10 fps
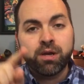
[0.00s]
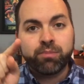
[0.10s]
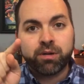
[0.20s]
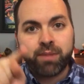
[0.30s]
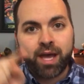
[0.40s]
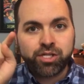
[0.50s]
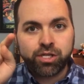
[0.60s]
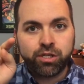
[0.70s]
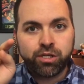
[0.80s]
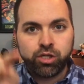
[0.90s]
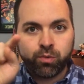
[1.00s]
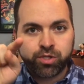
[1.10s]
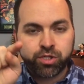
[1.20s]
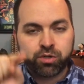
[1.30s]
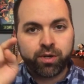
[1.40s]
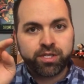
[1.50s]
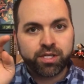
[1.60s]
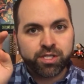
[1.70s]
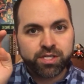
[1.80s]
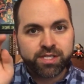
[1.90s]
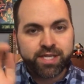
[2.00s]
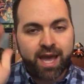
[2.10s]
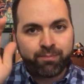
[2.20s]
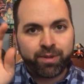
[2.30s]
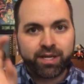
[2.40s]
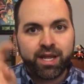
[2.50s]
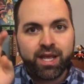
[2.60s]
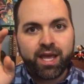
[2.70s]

But imagine you were just going to just tap it